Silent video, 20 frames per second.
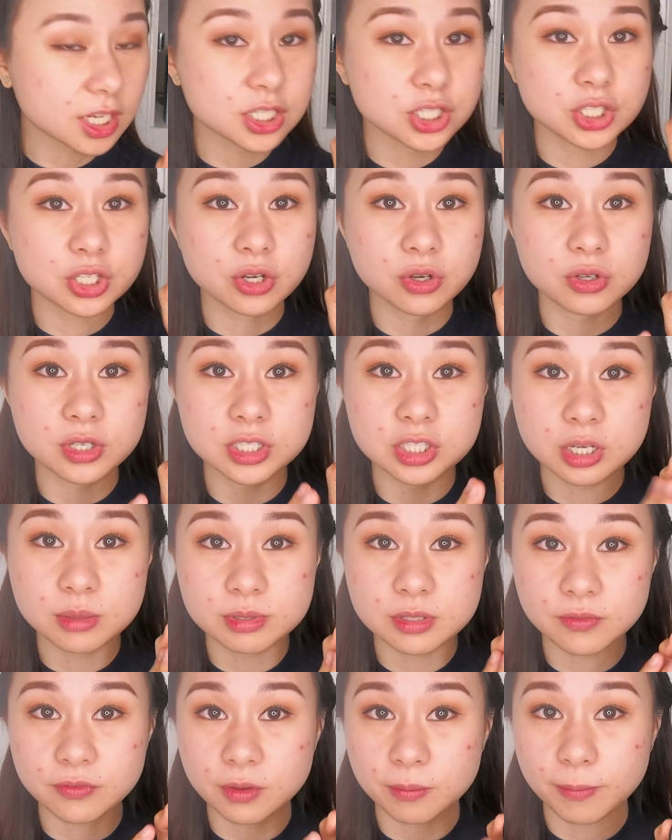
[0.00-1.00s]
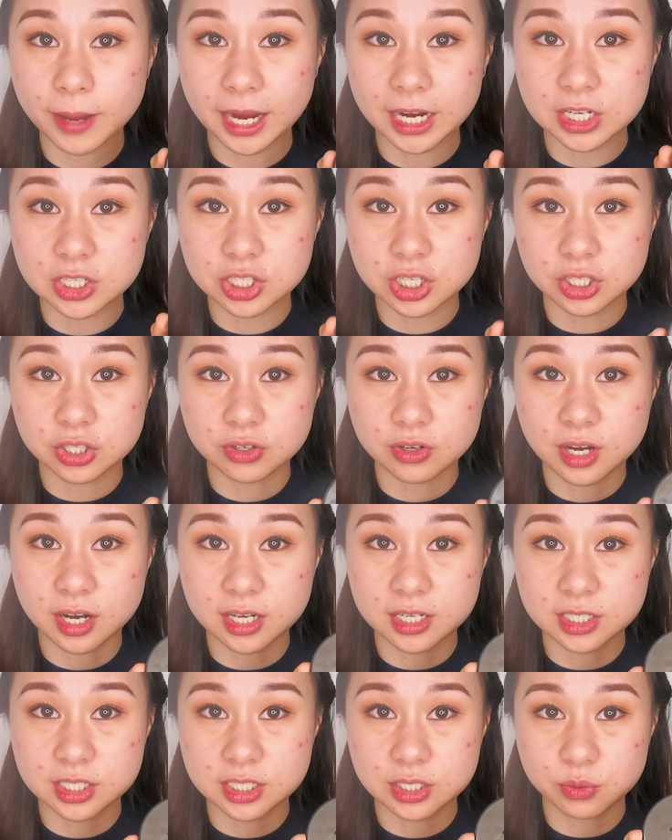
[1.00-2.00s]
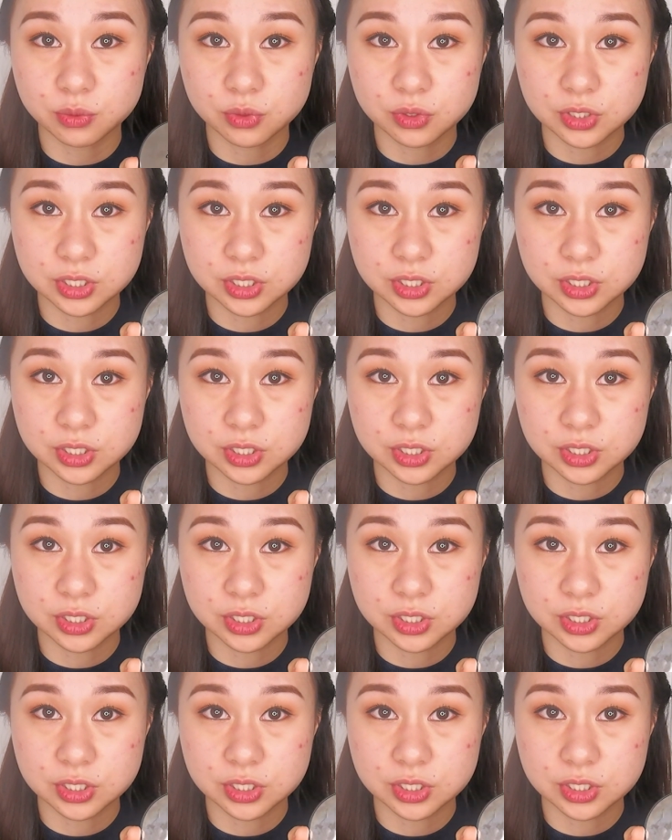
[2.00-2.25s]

So in terms of the packaging, you guys